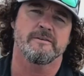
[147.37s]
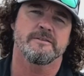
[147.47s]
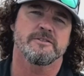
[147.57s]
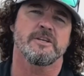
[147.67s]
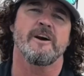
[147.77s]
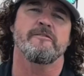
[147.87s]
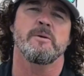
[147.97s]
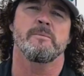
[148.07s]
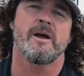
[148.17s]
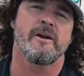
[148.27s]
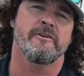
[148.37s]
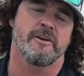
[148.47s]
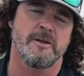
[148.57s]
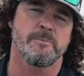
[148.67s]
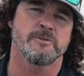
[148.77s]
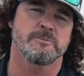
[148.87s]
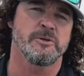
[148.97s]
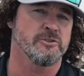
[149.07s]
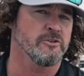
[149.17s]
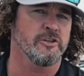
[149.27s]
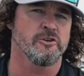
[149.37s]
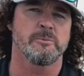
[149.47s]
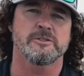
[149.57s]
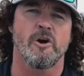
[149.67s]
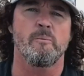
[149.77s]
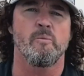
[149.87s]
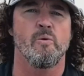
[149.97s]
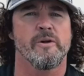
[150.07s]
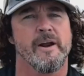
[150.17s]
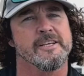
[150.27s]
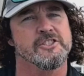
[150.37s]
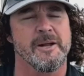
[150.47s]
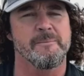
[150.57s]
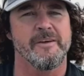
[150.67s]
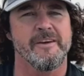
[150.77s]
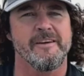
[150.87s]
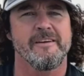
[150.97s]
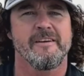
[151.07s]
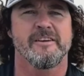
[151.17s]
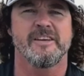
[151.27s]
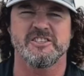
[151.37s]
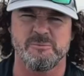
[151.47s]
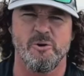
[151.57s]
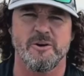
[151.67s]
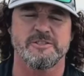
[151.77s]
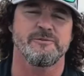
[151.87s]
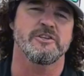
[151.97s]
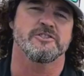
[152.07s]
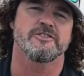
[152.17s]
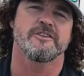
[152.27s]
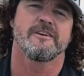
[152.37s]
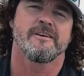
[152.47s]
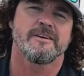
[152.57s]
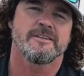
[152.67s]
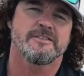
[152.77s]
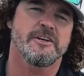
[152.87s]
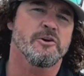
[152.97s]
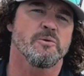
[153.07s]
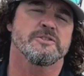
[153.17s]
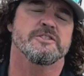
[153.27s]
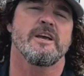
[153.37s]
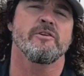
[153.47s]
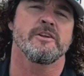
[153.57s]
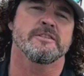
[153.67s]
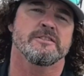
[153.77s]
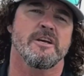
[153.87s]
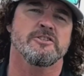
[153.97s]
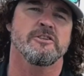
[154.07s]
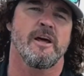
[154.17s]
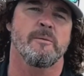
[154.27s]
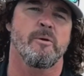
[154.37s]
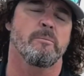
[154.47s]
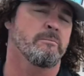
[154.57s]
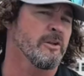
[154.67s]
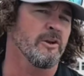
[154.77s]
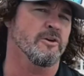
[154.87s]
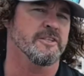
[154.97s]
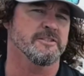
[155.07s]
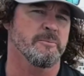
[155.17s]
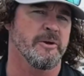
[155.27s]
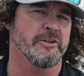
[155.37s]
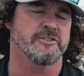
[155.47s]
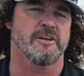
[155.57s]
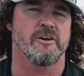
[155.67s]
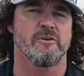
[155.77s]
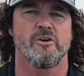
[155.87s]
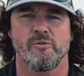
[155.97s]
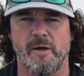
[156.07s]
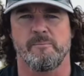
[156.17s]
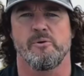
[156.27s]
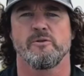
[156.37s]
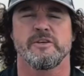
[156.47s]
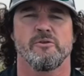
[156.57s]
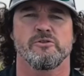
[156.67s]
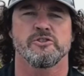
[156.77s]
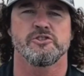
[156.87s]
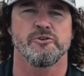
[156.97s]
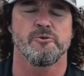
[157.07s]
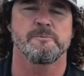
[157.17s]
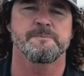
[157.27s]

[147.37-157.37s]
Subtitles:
Staff member Aaron Leeper's been doing a little bit of top water action up there and getting some nice fish. Said he caught 7 in a session and probably lost as many, so that proves they're on the chew.